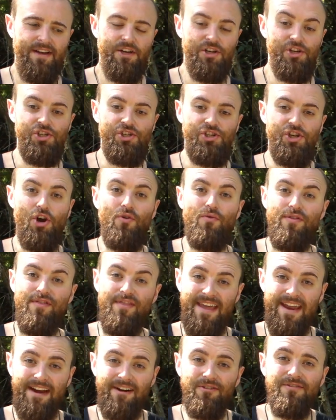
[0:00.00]
show
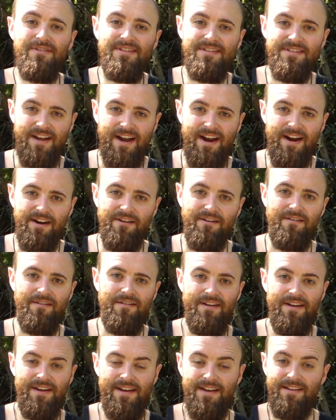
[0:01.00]
their desire,
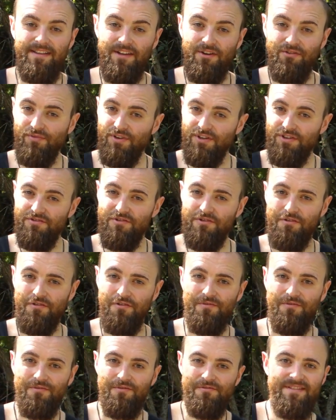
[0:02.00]
the
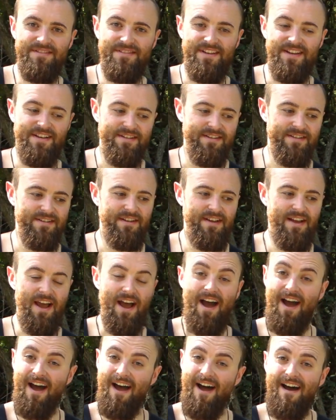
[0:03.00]
original says,
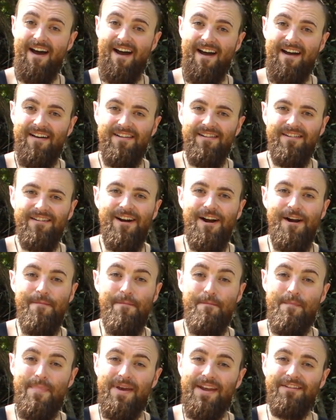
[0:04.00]
aha, I
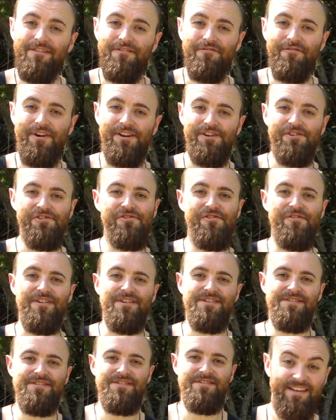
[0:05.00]
made the right
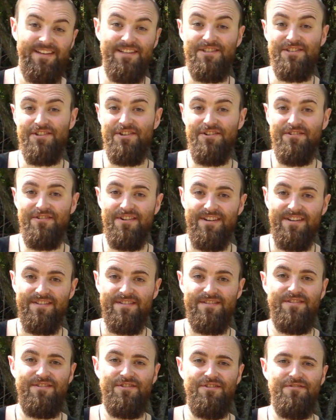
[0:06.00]
choice. It's
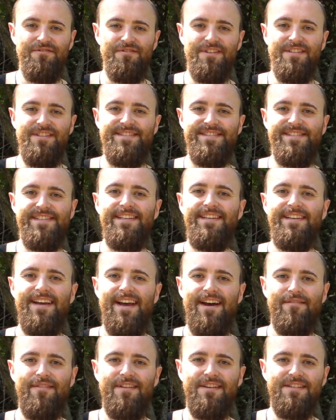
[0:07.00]
curious. You can see
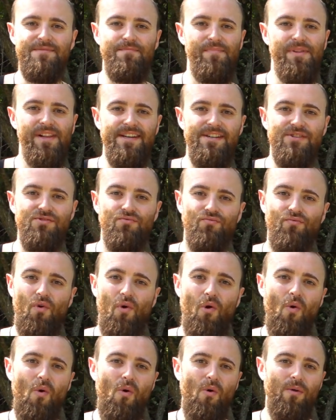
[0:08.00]
how this plays a
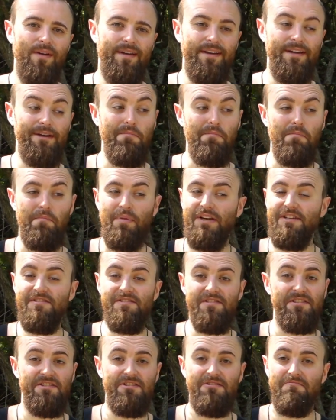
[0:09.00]
role in
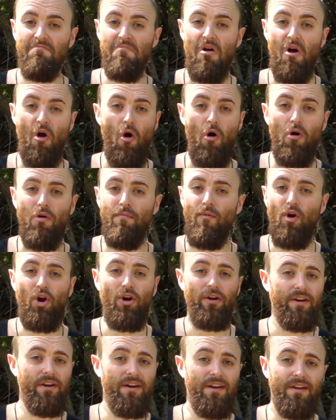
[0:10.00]
basically all
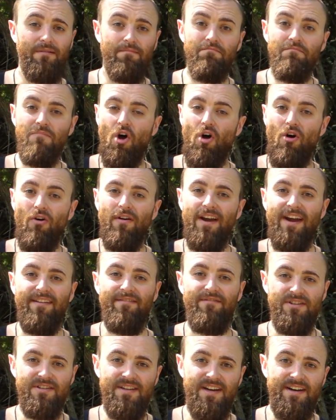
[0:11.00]
marketing, all
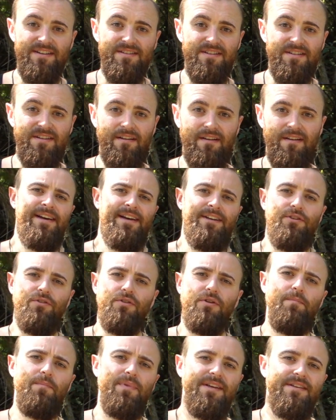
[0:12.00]
advertising. You
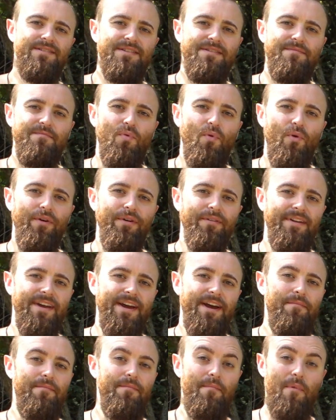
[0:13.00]
could basically boil
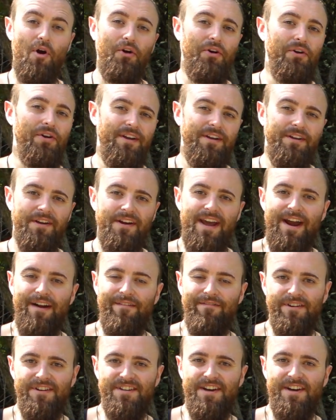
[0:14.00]
down marketing and
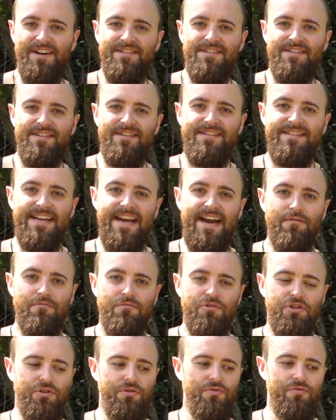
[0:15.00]
advertising
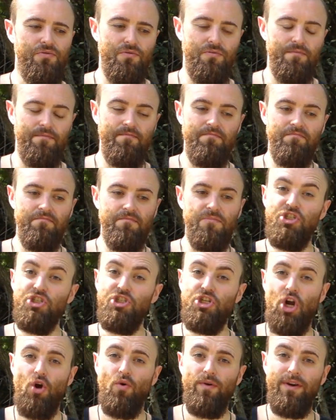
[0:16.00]
down to
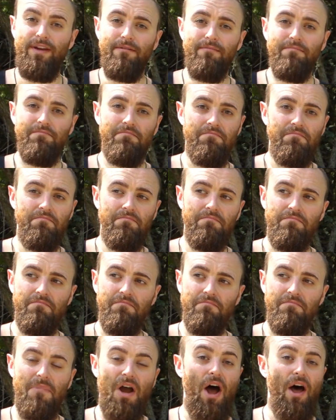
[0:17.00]
showing
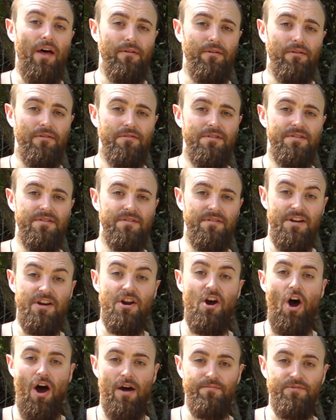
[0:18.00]
others an
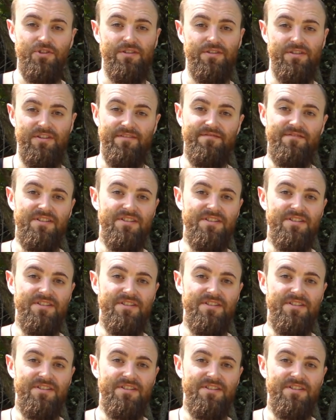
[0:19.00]
object of